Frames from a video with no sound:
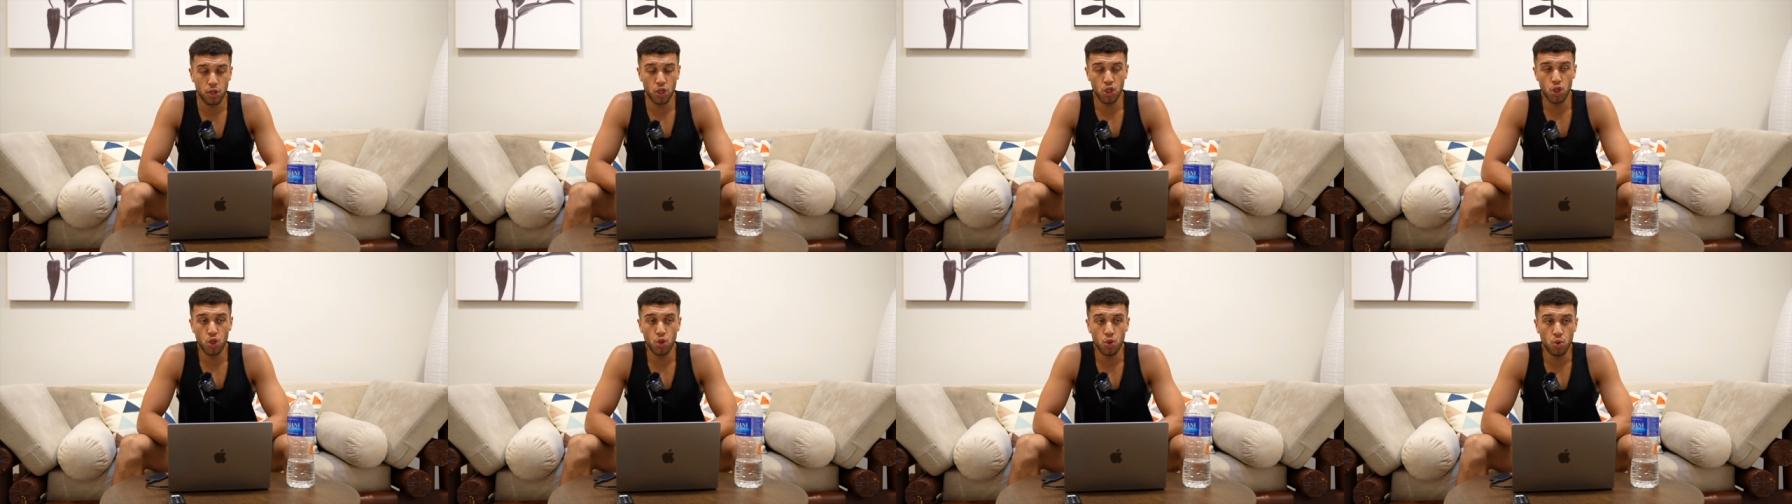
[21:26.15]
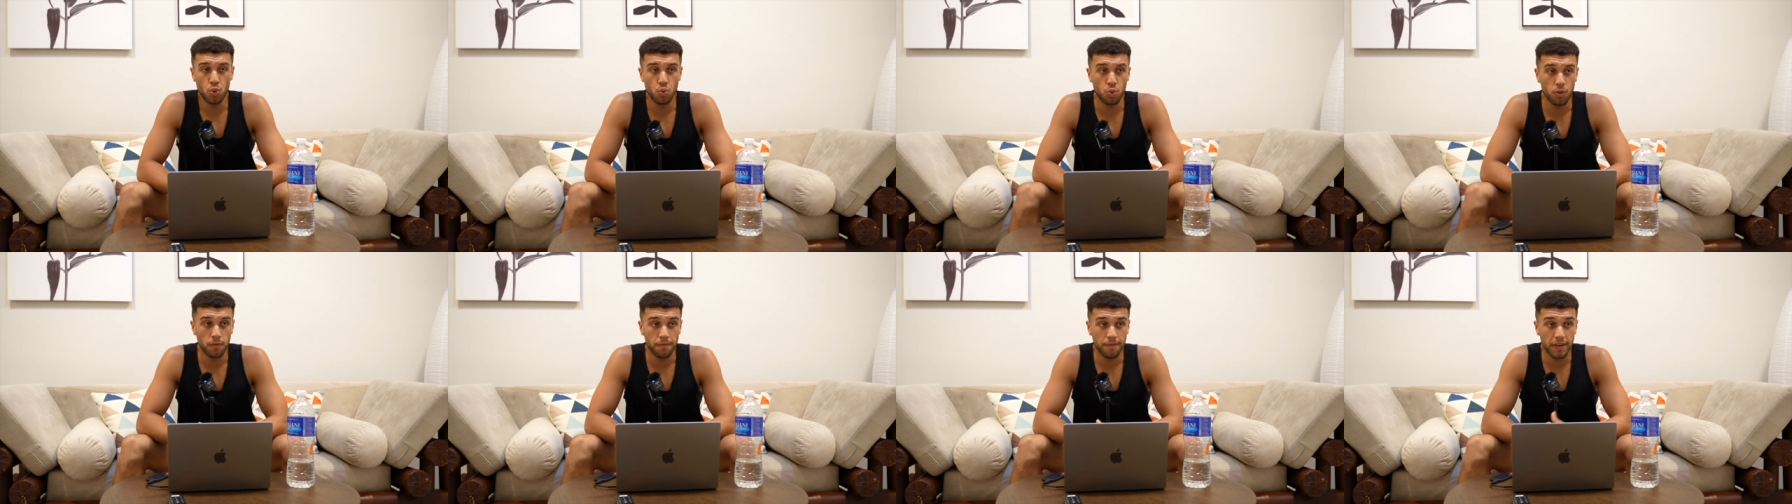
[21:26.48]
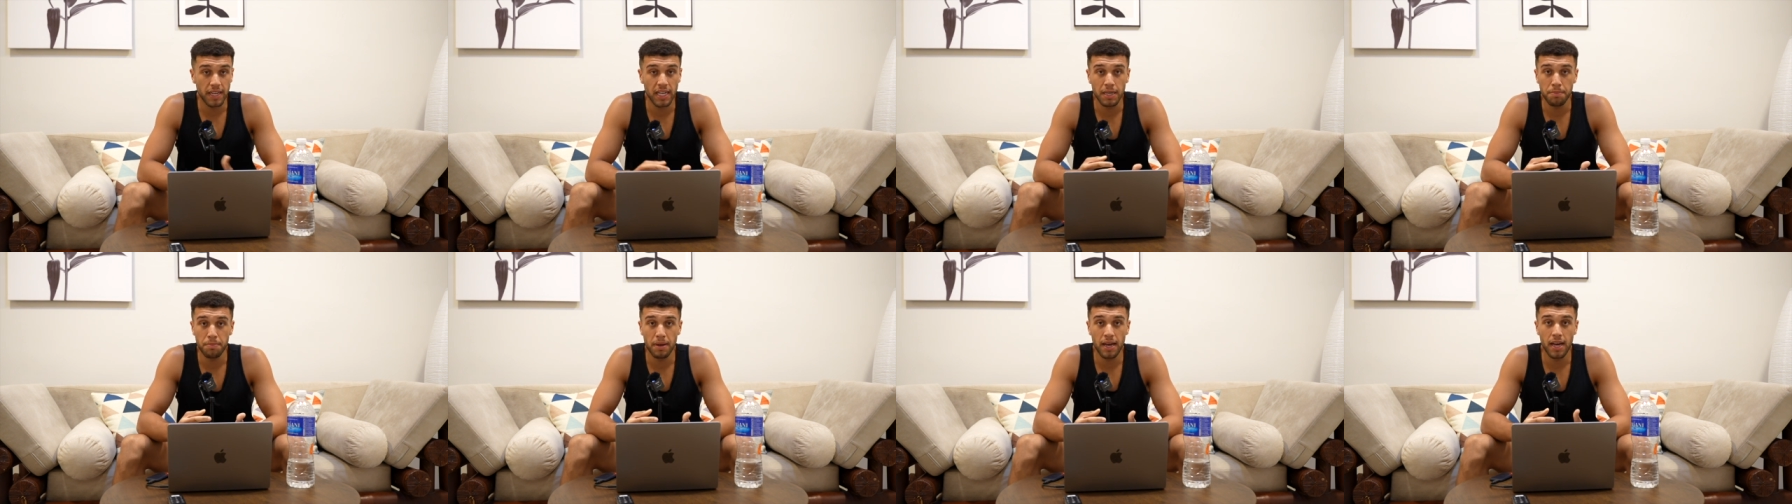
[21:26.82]
you will
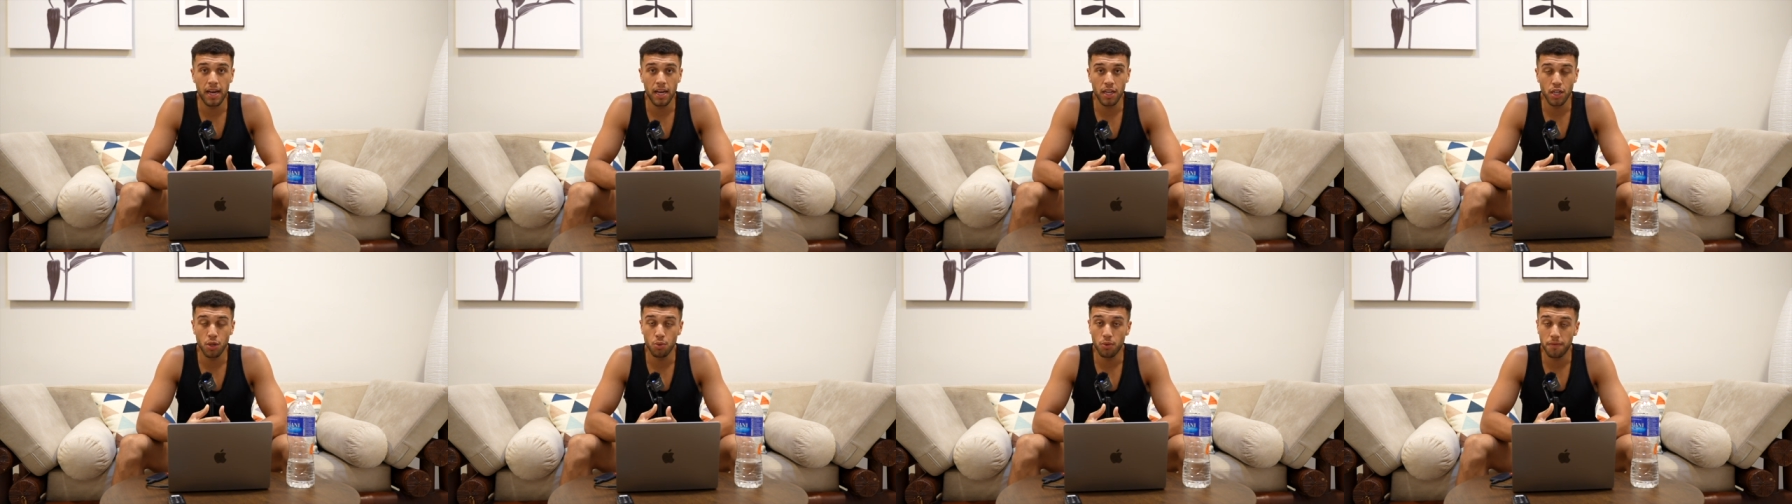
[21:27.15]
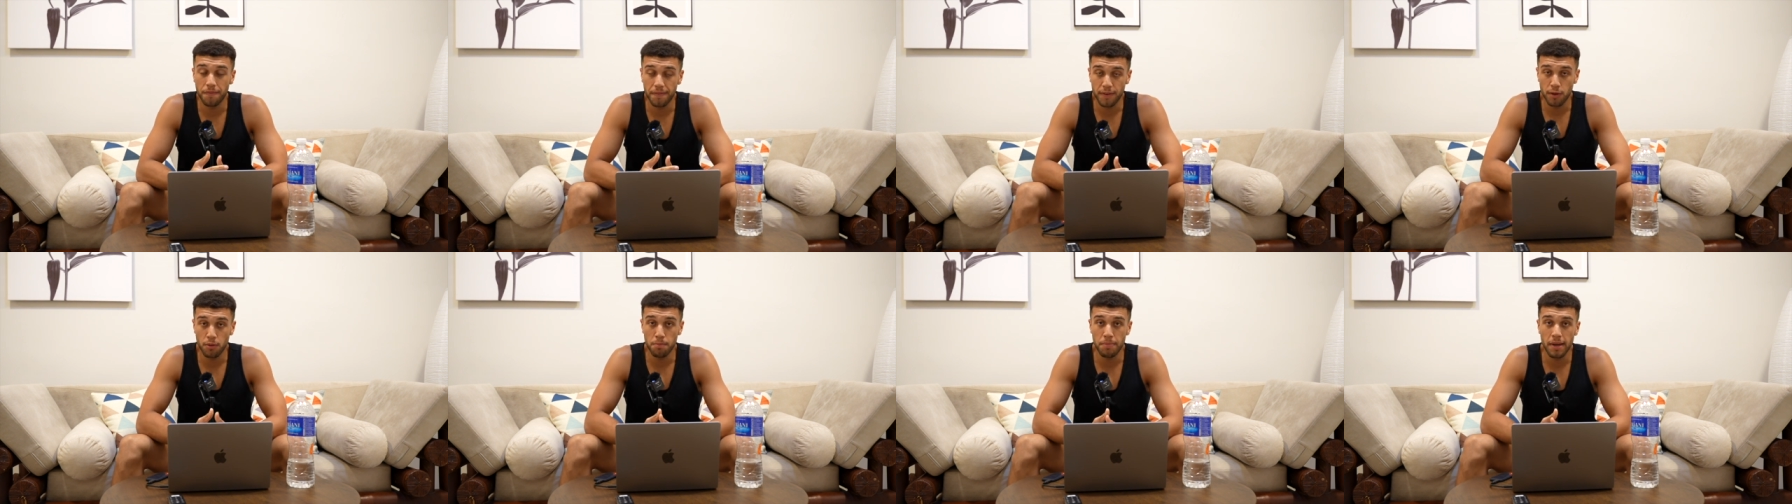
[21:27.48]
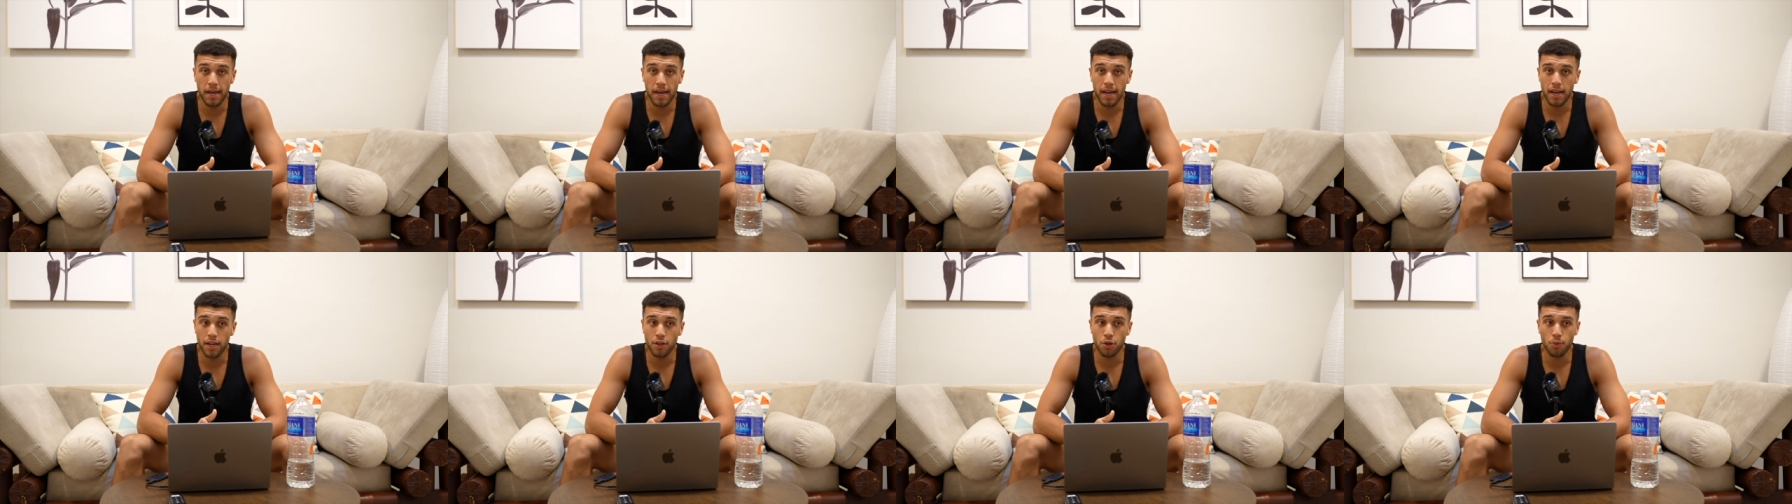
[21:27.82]
think better, you will feel better,